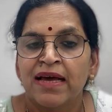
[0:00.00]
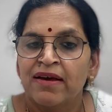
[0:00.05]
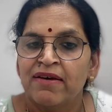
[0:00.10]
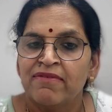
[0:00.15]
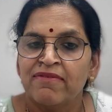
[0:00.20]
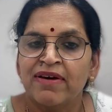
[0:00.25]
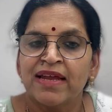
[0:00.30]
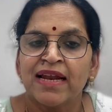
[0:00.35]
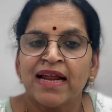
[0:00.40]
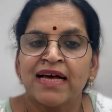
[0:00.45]

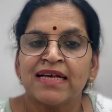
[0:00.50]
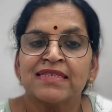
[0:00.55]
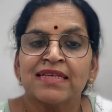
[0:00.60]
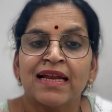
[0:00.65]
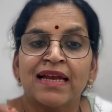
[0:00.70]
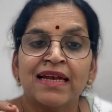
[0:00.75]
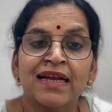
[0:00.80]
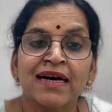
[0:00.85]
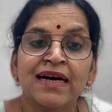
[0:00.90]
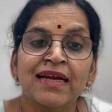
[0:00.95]
whereas
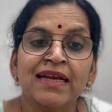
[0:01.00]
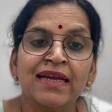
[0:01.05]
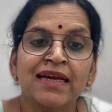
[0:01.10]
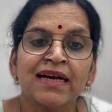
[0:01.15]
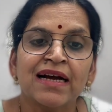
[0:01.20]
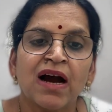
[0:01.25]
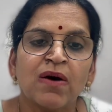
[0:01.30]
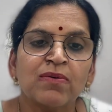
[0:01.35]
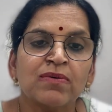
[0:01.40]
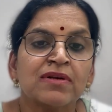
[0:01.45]

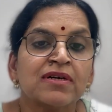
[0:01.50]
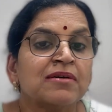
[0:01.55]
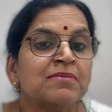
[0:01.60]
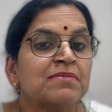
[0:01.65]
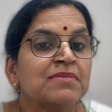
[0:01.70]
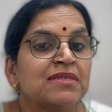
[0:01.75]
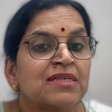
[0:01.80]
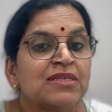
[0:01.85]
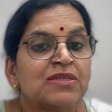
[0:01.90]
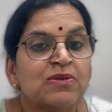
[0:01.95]
learning
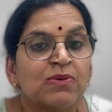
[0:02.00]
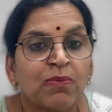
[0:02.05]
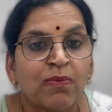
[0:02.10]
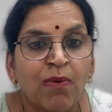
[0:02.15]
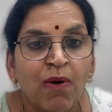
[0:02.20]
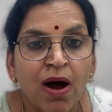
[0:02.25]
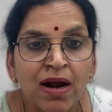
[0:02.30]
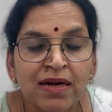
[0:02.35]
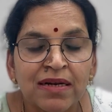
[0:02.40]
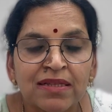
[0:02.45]
outcomes is
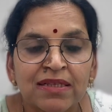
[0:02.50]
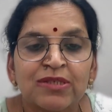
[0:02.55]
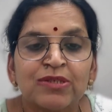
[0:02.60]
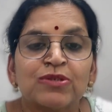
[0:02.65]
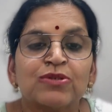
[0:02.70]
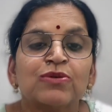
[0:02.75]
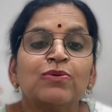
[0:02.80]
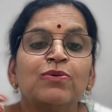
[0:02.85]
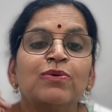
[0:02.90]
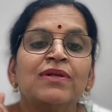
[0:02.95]
what the
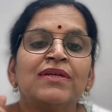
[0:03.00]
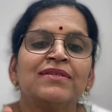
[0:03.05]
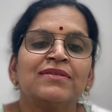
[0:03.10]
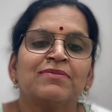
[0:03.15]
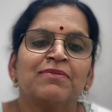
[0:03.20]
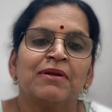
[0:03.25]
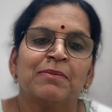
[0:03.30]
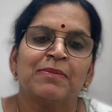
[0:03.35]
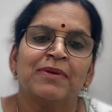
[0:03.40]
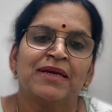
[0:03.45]
students
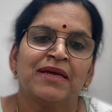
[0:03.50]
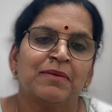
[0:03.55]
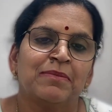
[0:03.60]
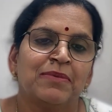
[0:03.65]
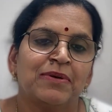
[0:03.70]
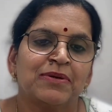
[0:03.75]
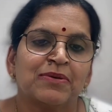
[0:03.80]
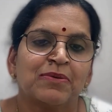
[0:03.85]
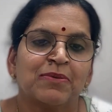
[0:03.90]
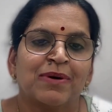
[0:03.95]
will be
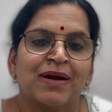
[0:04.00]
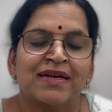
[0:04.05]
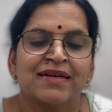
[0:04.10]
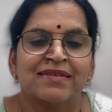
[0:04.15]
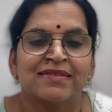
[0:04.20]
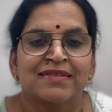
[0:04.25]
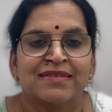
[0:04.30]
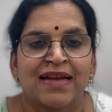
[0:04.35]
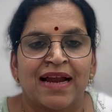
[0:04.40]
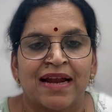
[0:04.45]
able to
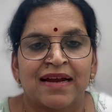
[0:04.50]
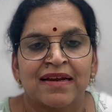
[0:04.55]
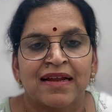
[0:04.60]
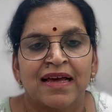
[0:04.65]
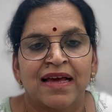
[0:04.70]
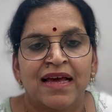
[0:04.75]
understand.